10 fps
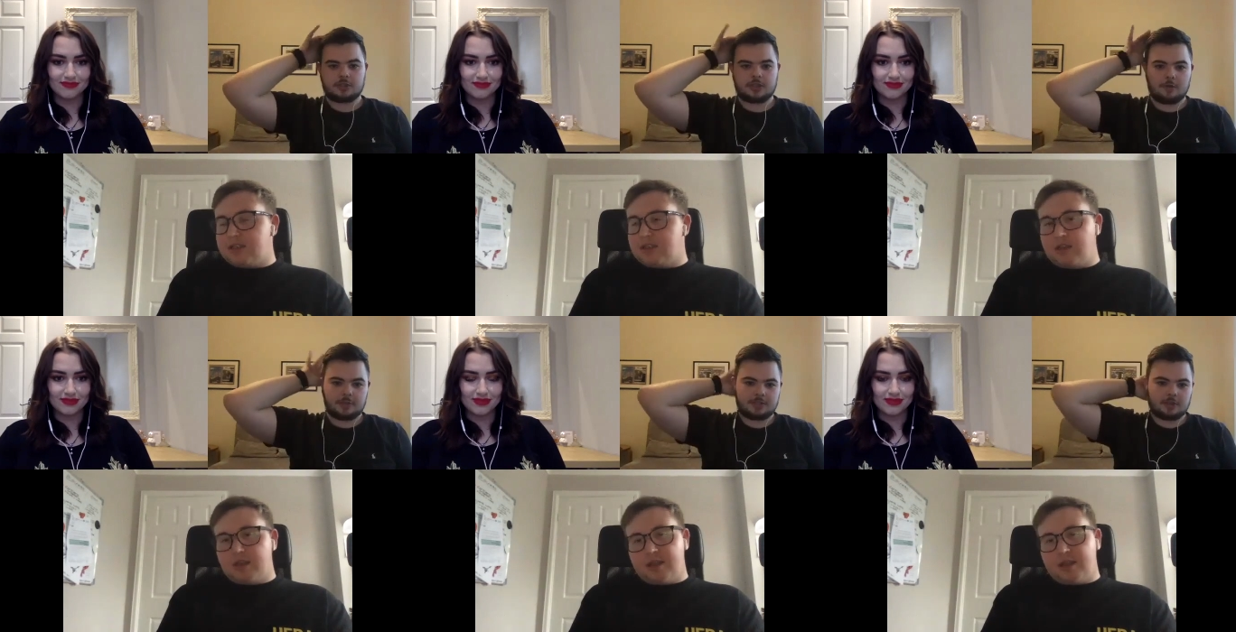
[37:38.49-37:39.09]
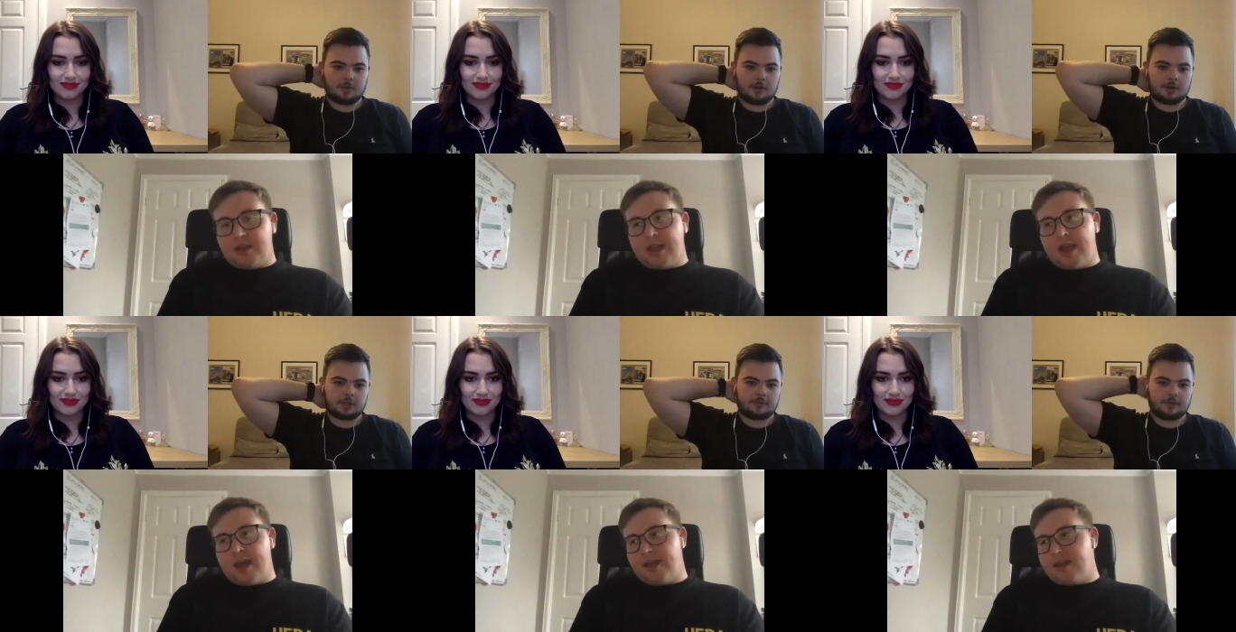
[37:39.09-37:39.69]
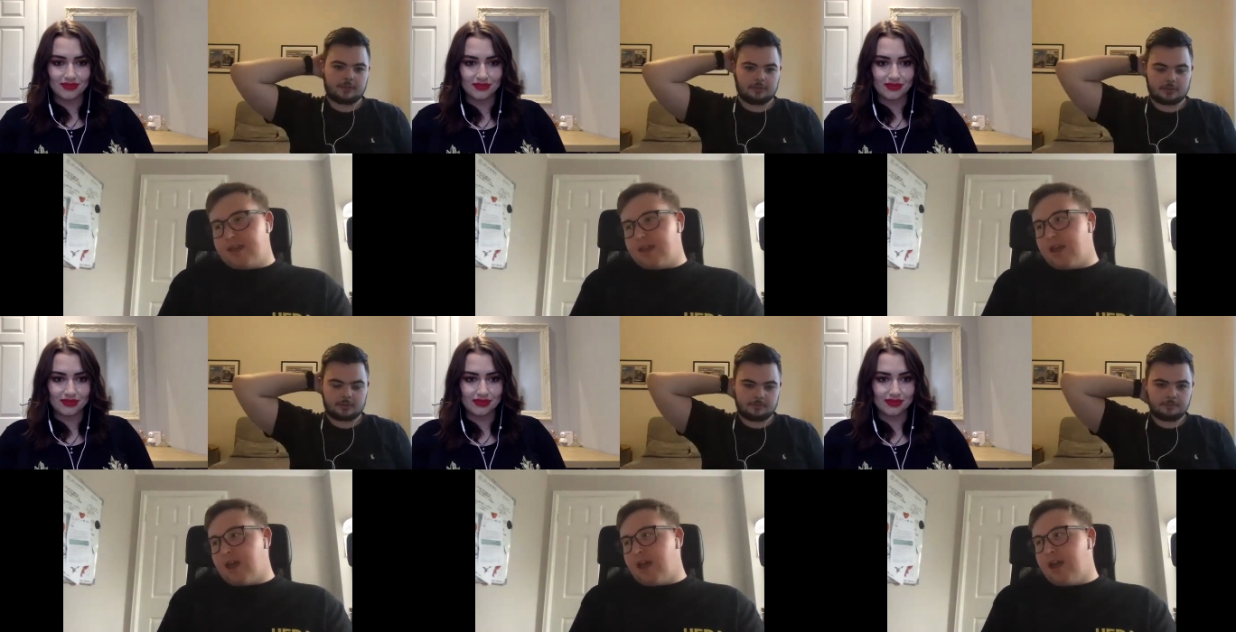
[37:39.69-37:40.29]
Speaker 1: That would be so. Yeah,
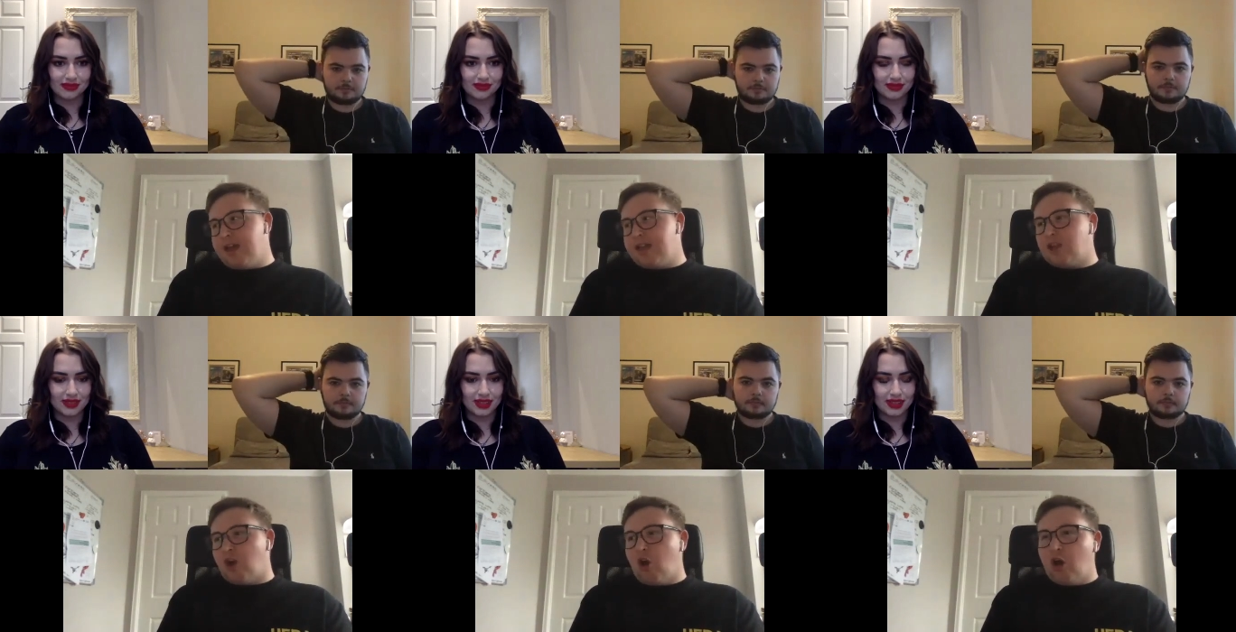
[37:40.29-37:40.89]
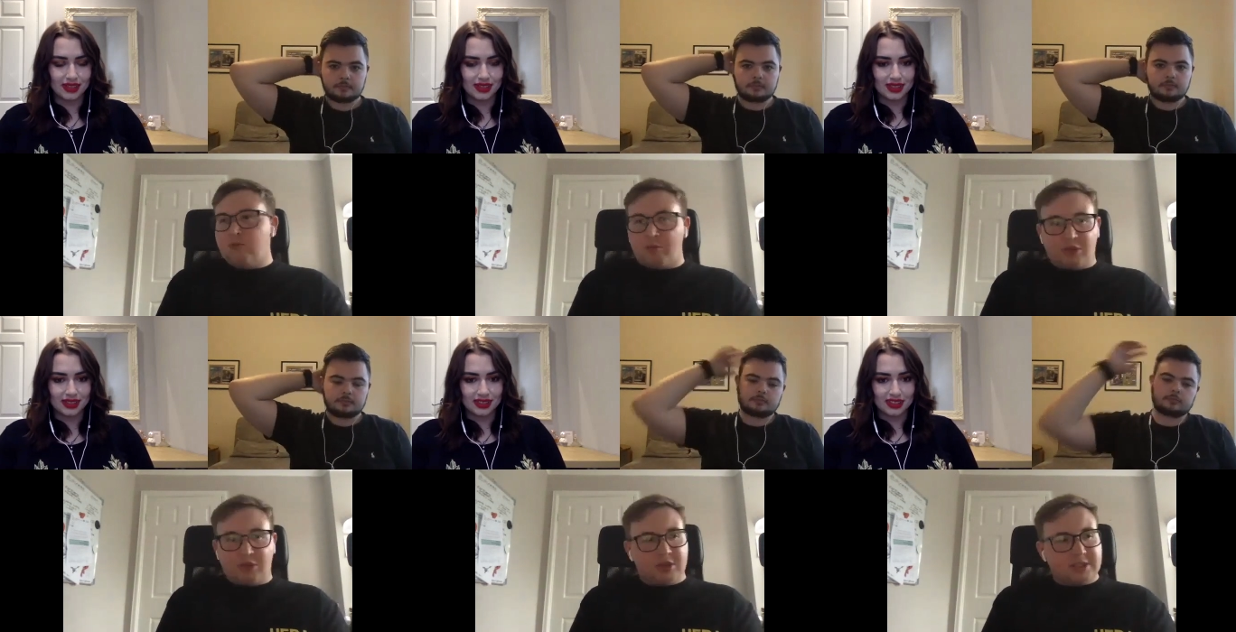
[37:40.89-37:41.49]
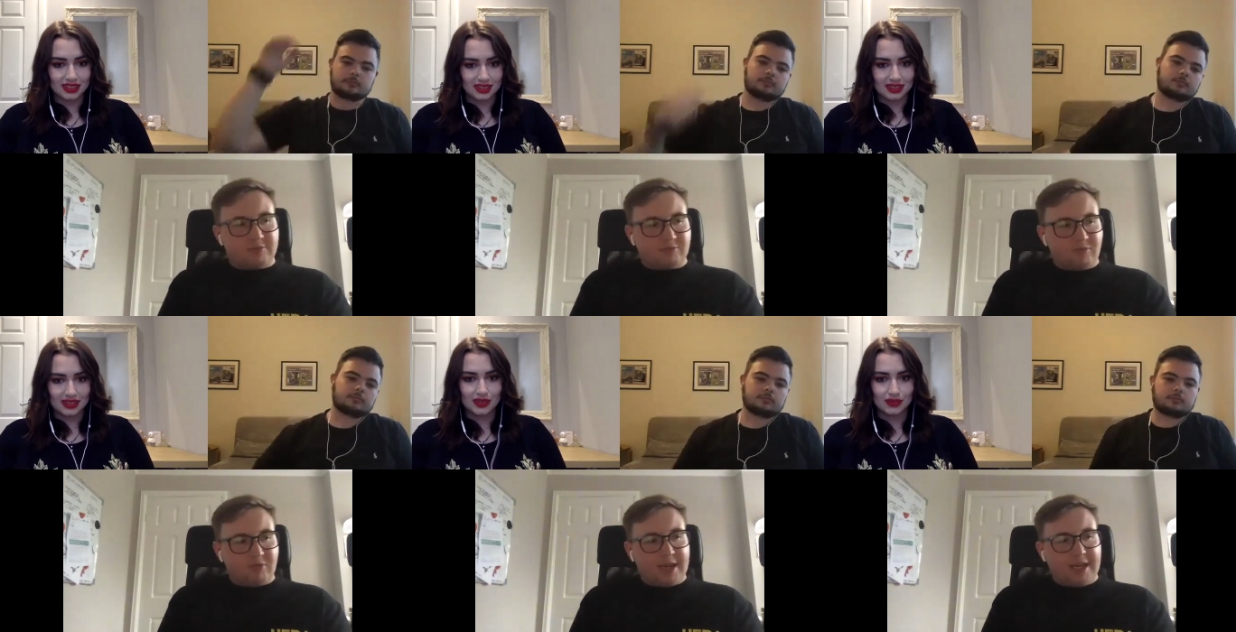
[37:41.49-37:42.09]
uh, it's a hard one because
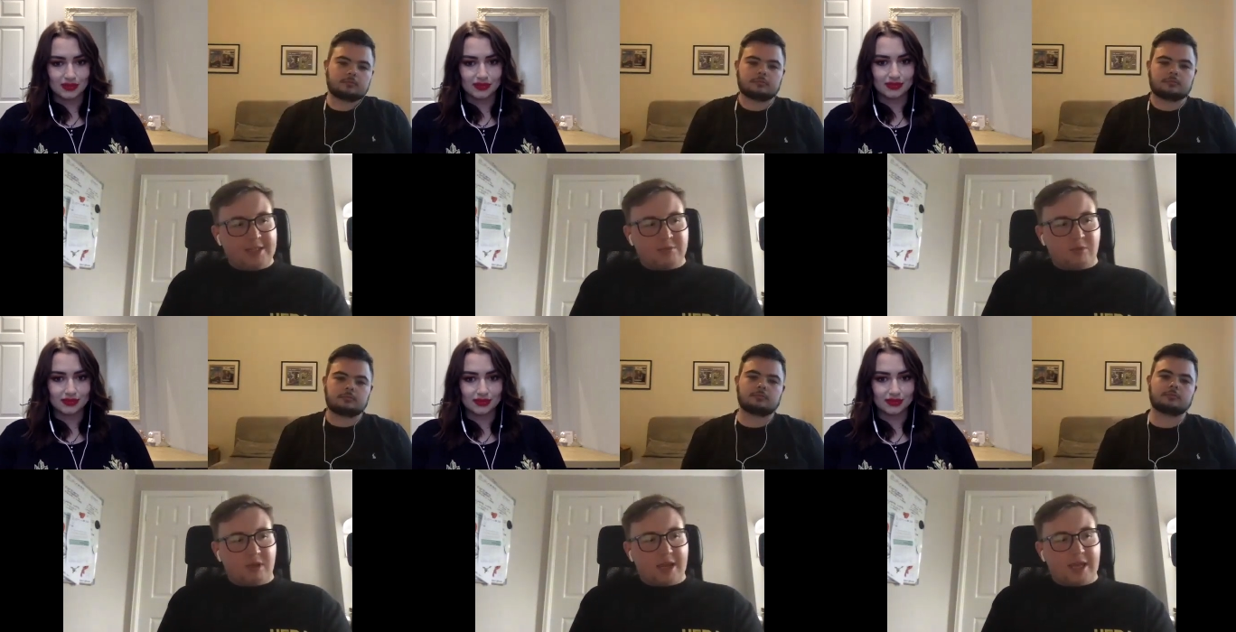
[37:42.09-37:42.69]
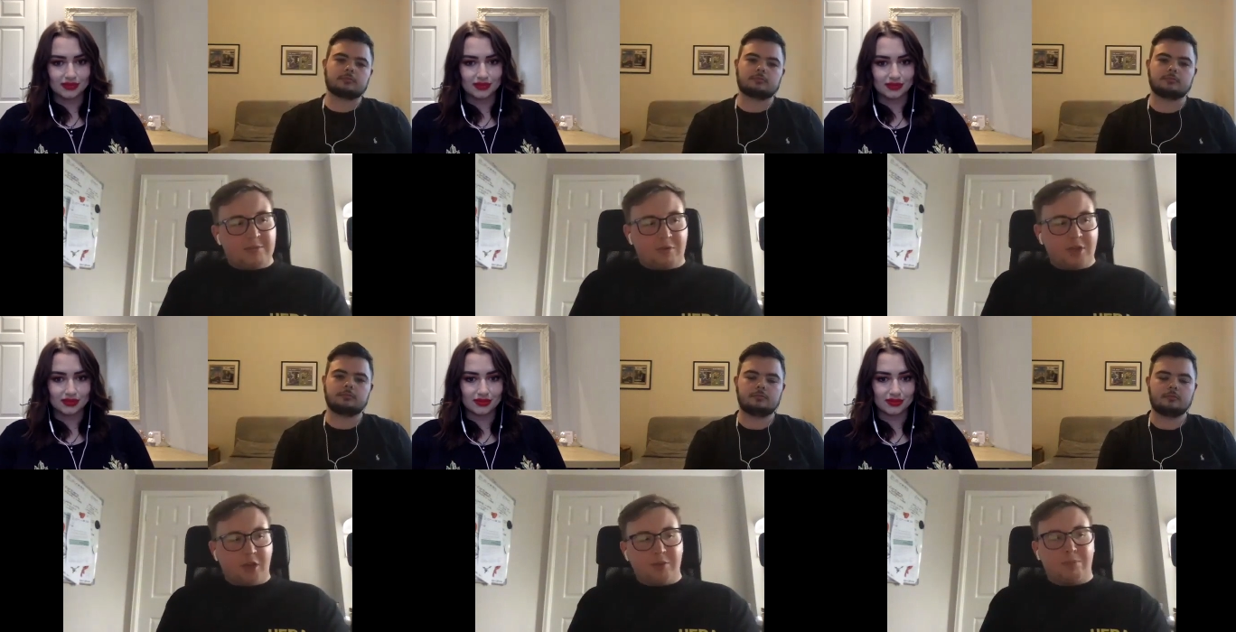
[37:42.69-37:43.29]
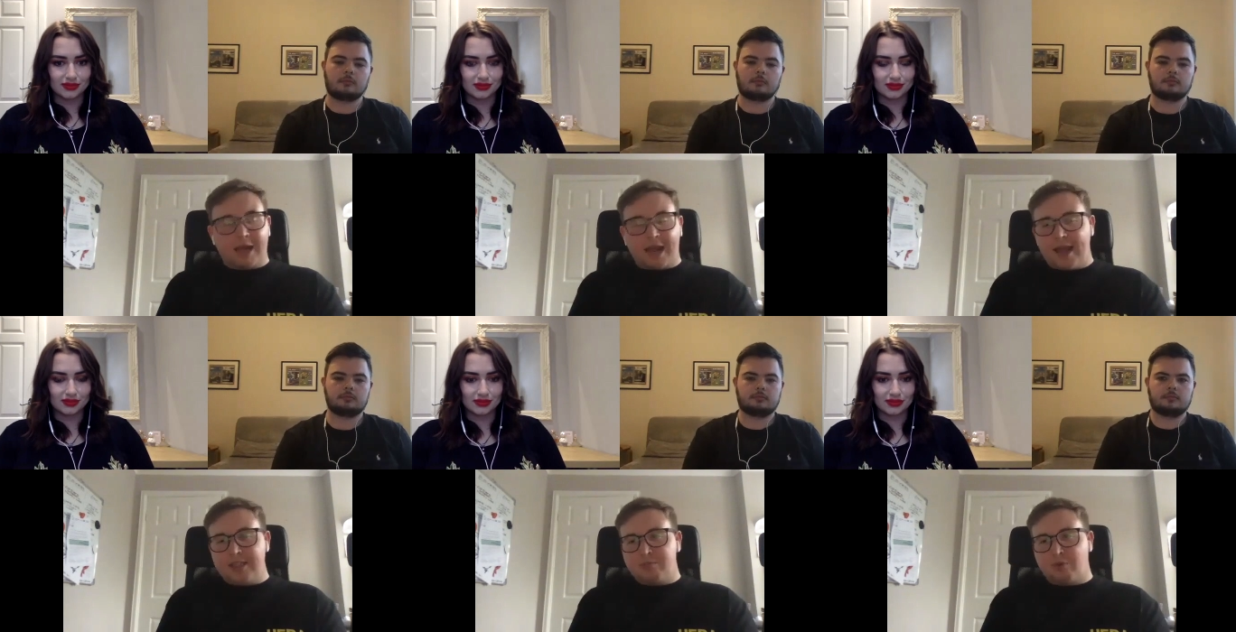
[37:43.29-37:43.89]
really he's one of the only
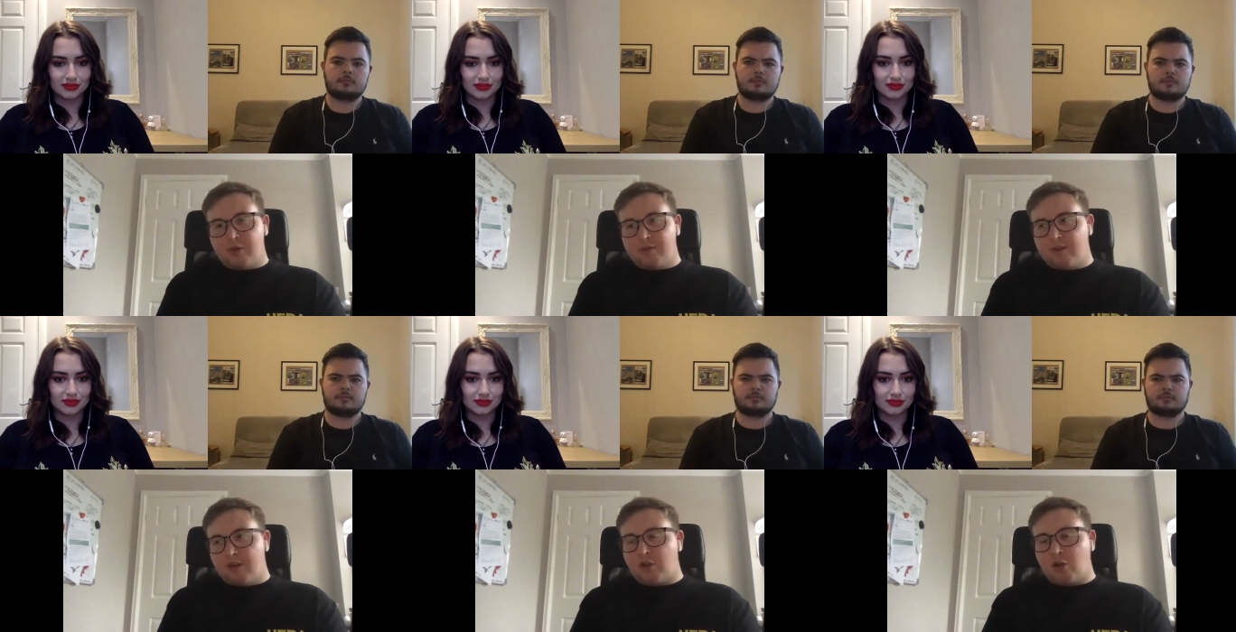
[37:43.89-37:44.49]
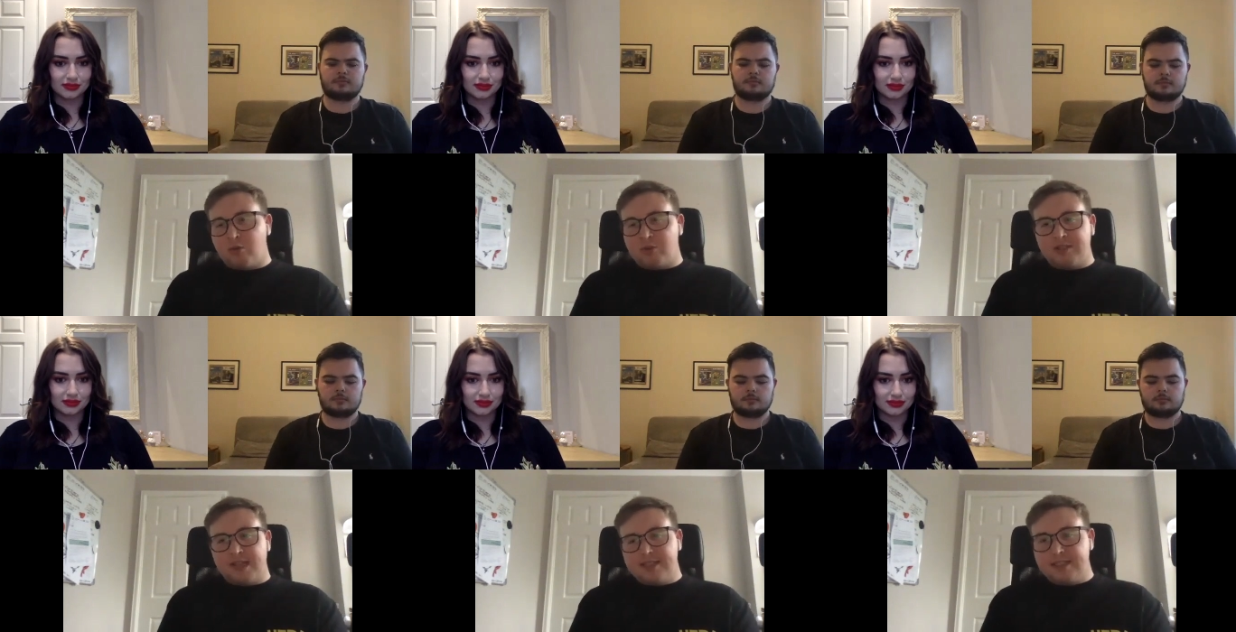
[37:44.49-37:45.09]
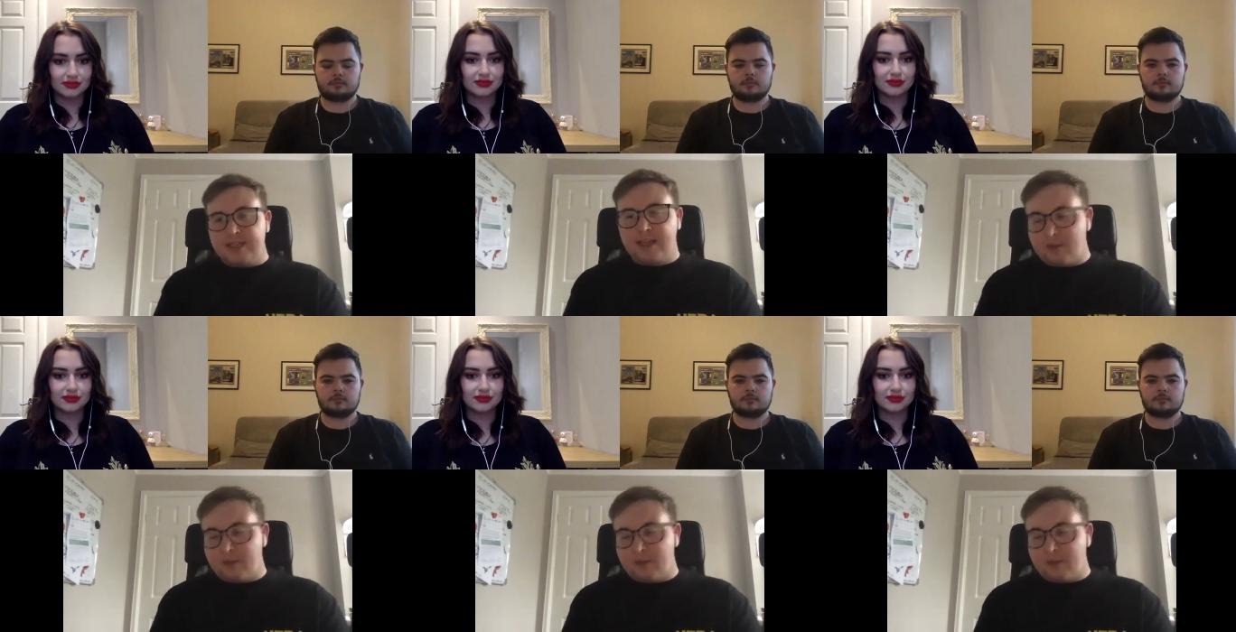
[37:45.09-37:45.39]
players who's probably followed the club's identity